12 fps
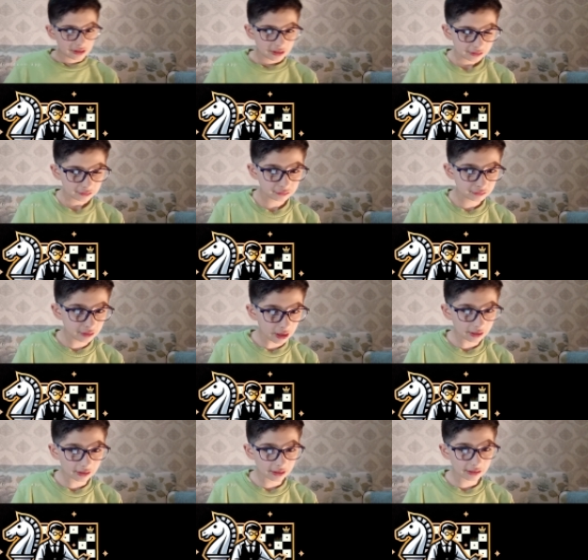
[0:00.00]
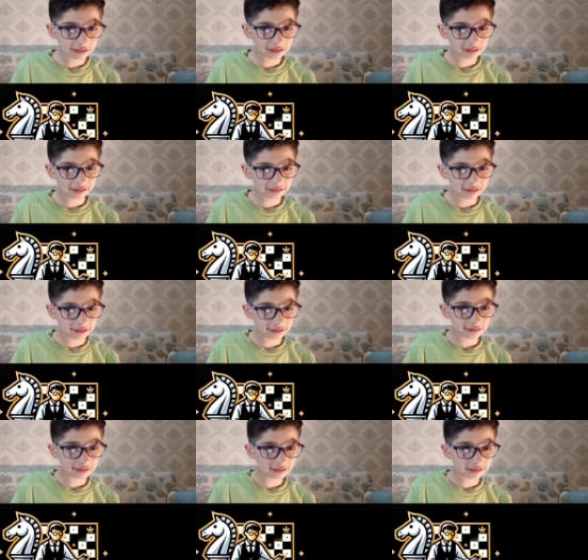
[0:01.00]
Not like,
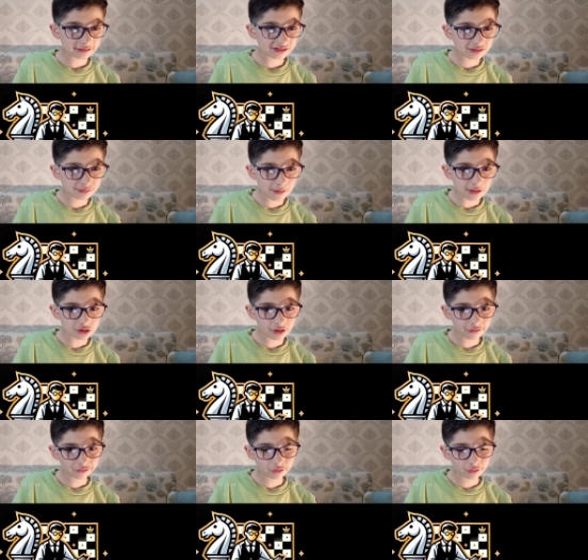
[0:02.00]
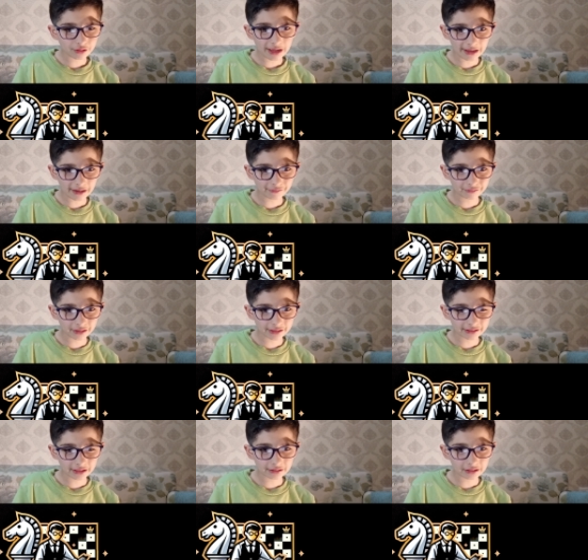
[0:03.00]
especially if you have like
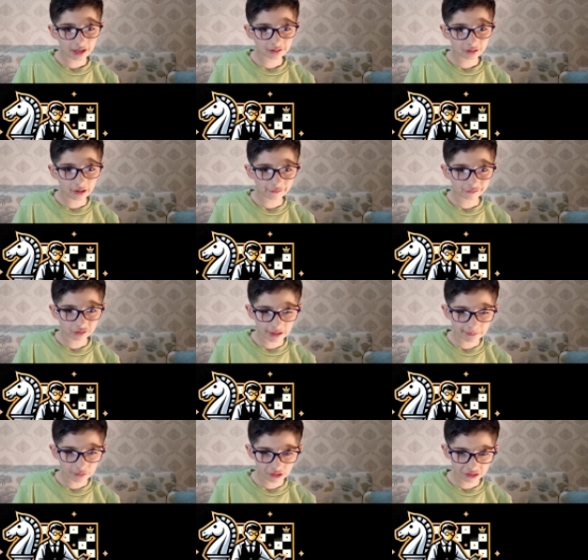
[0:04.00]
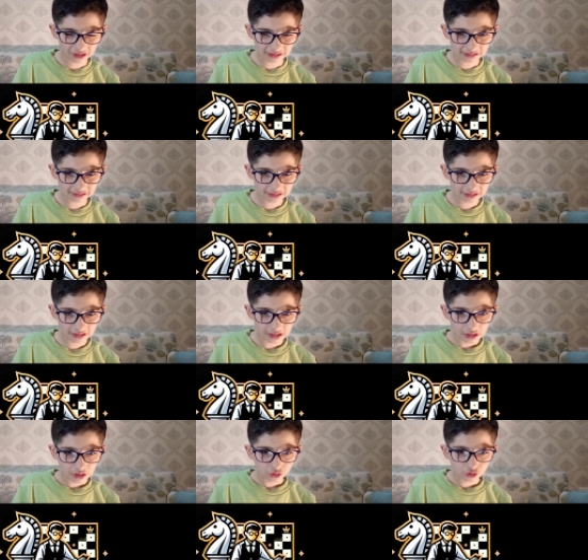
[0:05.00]
a lot of time to think,
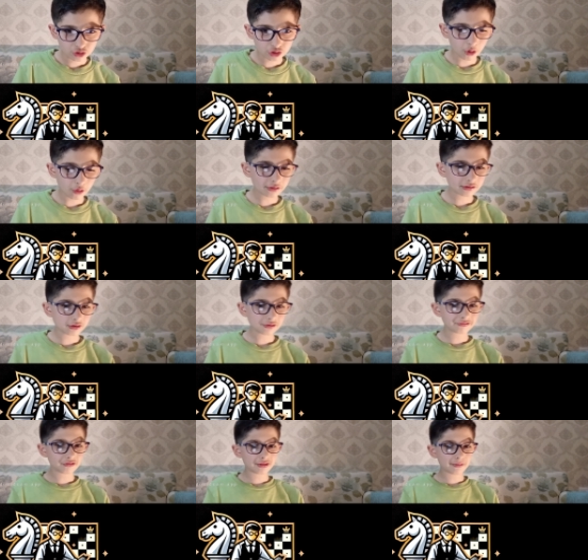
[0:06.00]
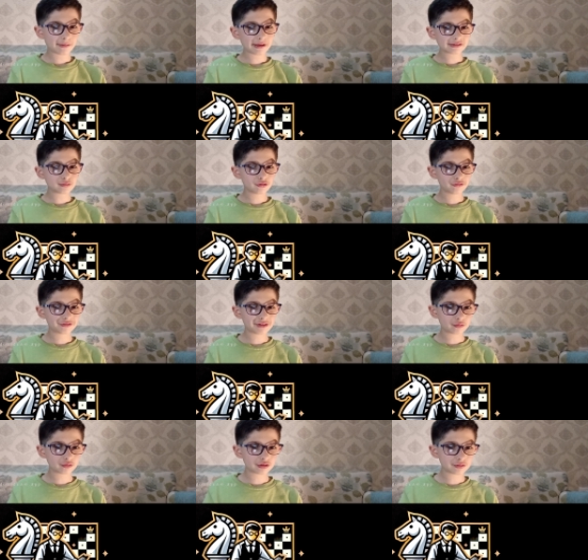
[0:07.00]
you should always look for the best move
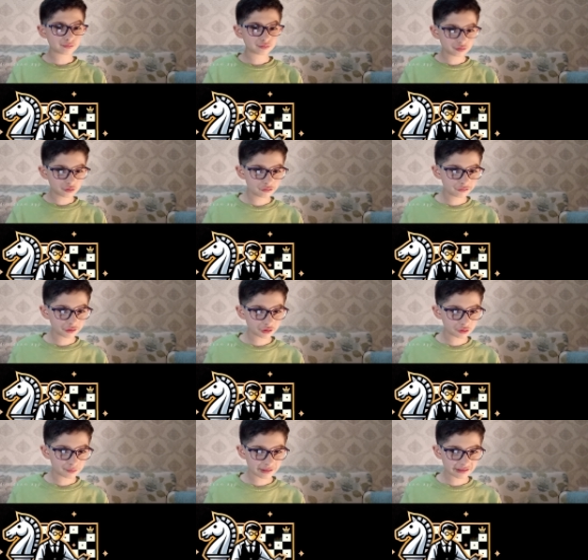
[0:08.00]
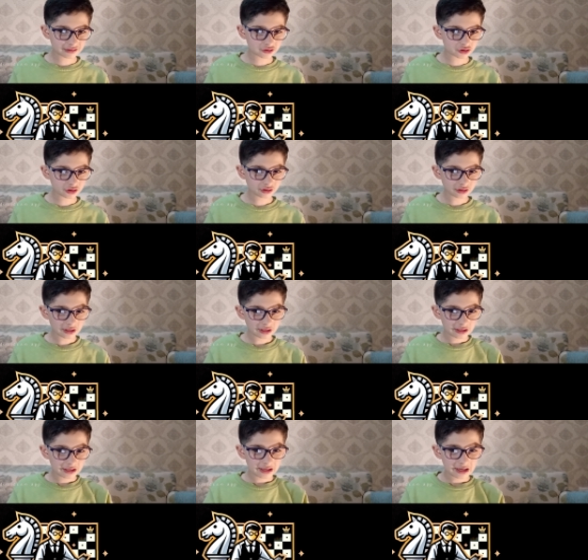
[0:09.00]
that would improve your position
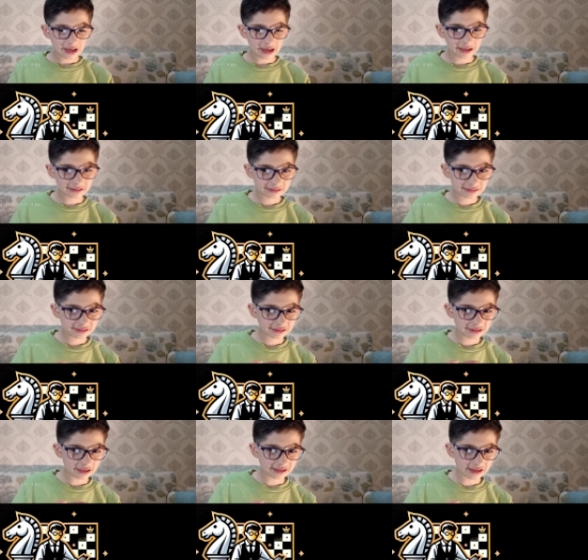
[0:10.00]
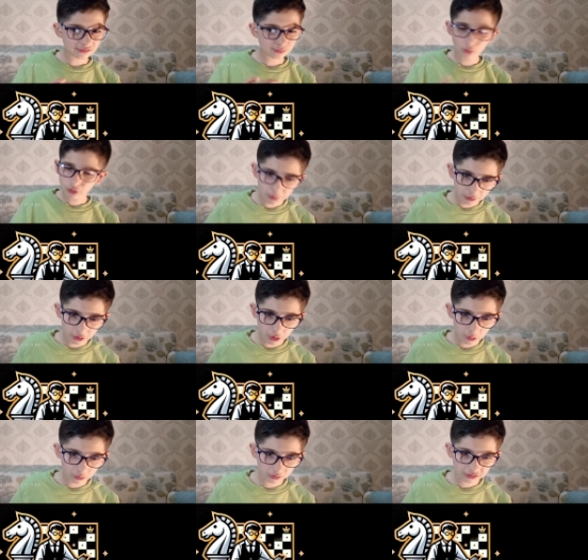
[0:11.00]
and that has multiple
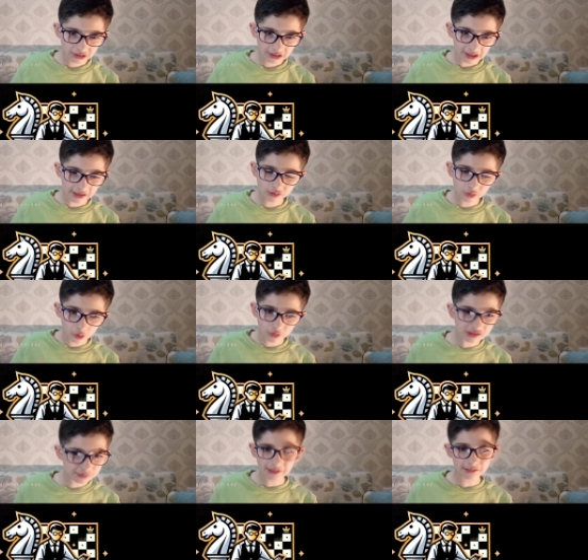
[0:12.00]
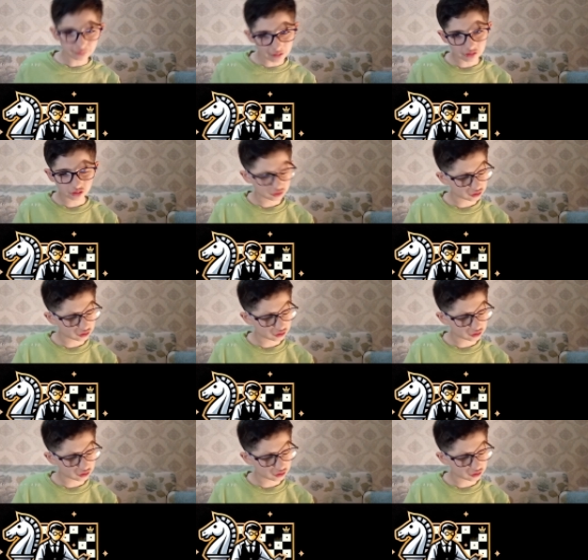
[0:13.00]
goals and is always putting pressure.